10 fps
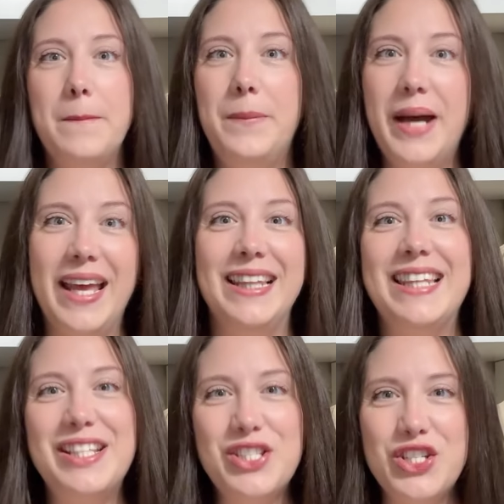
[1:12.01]
But
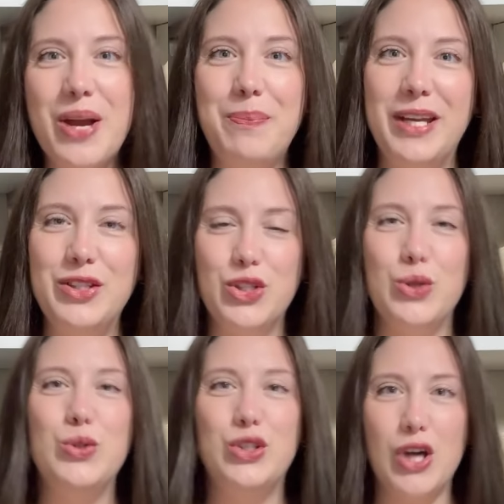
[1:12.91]
let's jump
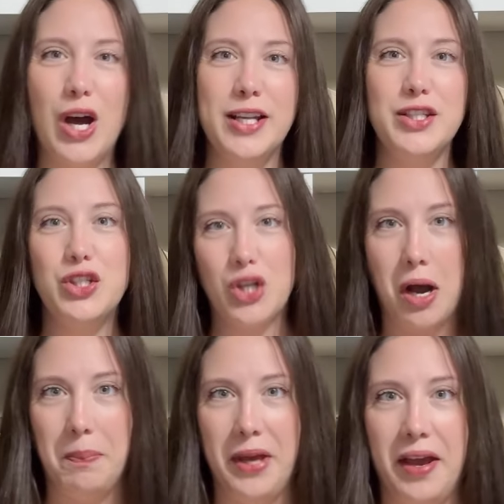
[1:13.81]
into Dawn's
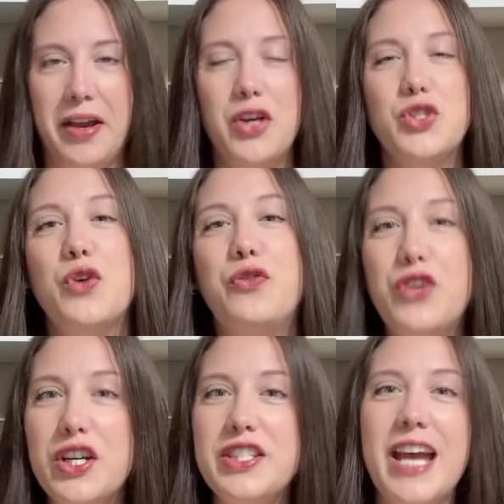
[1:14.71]
topic. So
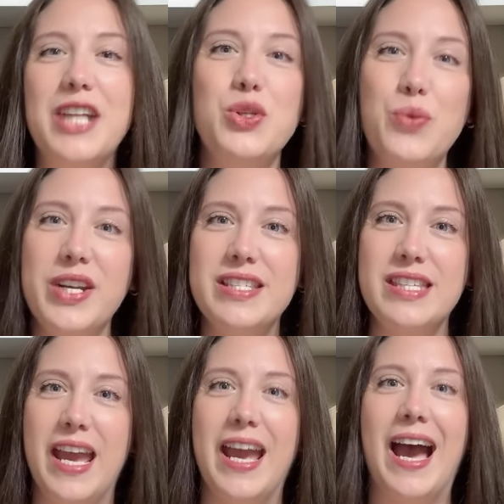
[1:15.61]
first, I do want to
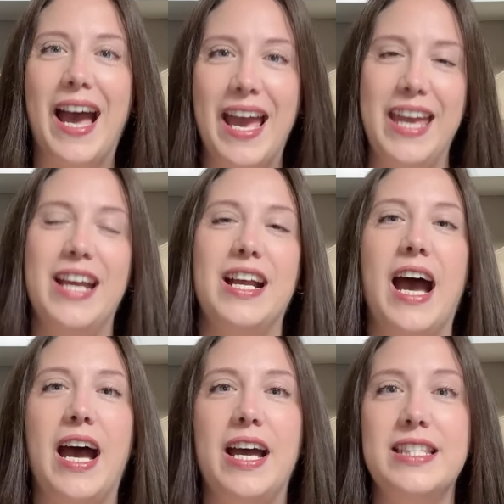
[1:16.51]
say I
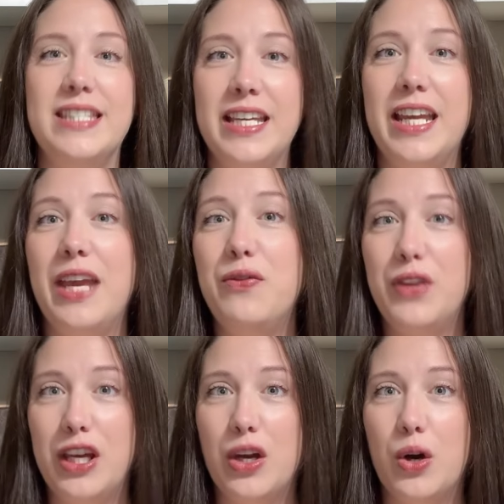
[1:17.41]
uh, did a
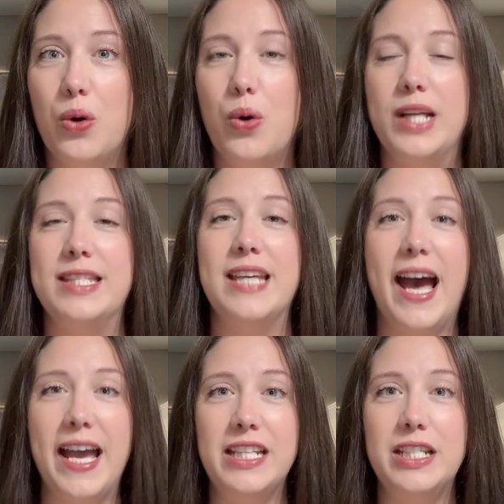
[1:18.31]
video
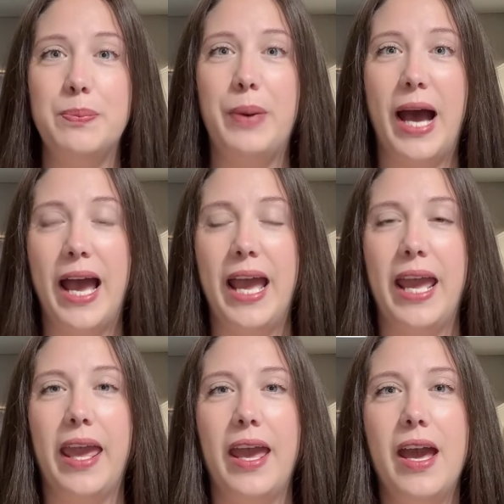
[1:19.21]
tagged
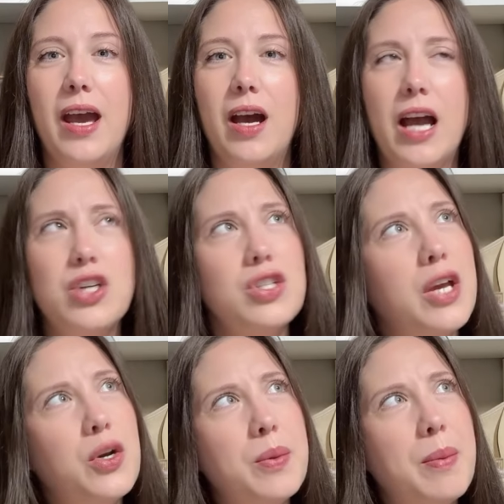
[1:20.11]
by, actually, I
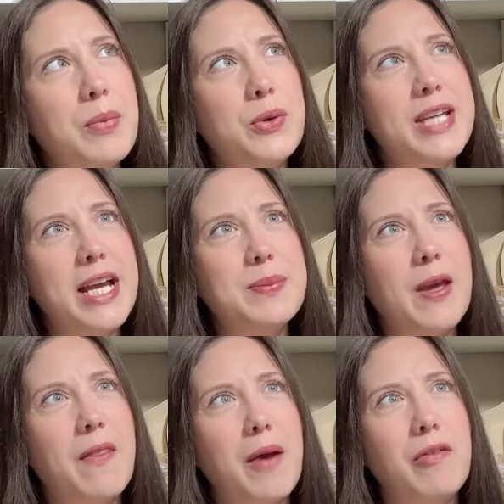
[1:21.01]
don't remember who tagged me
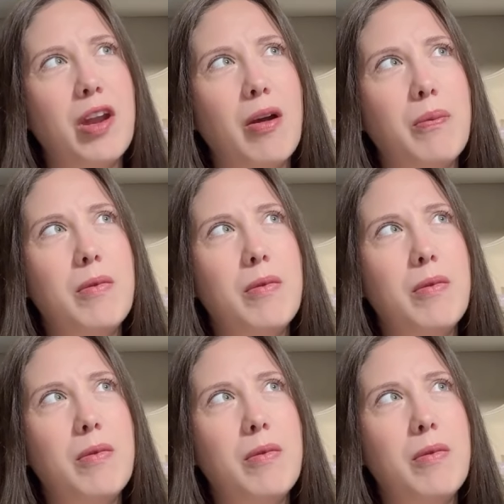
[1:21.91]
in that video.